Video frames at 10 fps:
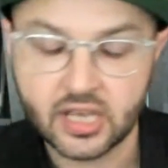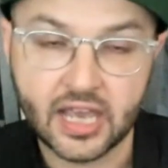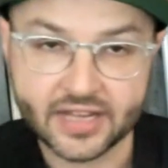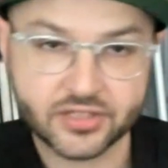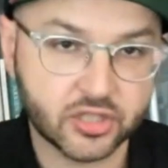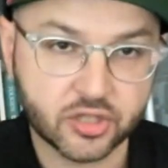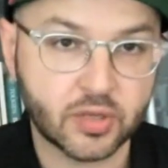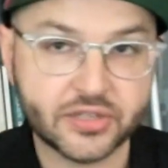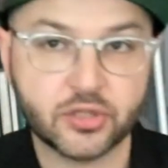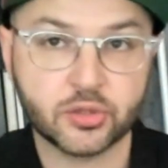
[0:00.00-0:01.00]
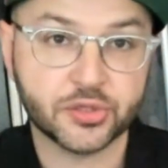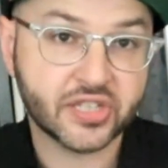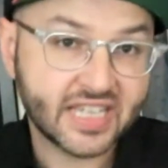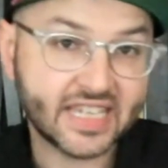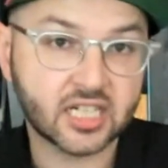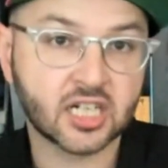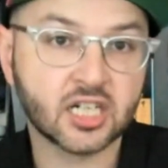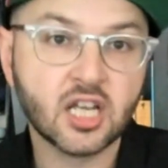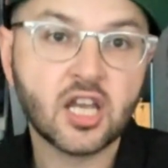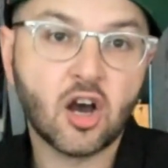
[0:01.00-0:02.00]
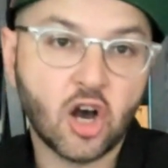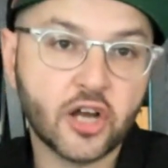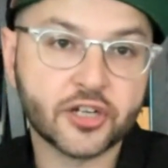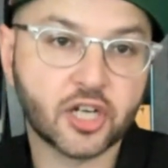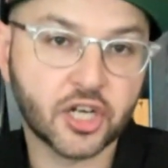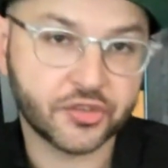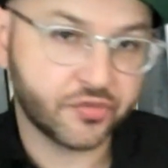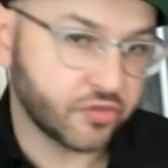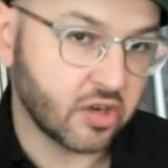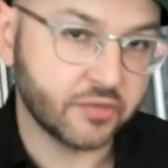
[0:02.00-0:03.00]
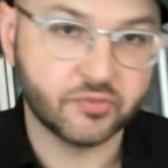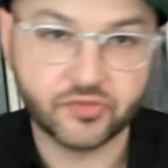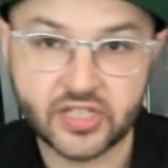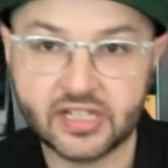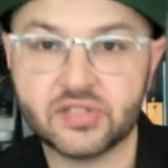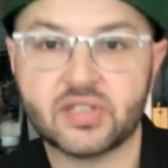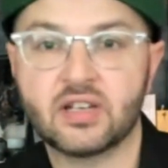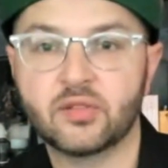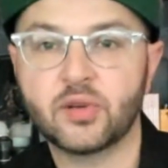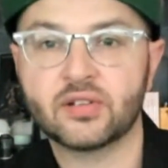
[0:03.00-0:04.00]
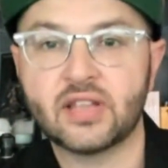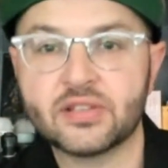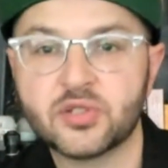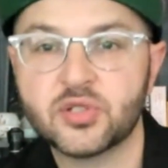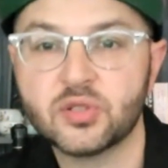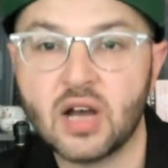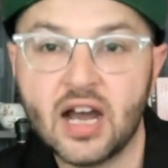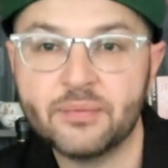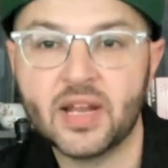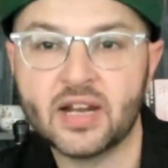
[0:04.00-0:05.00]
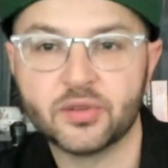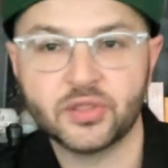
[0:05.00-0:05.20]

extraterrestrials here on Earth from Venus. Now, whether that's true, I'm not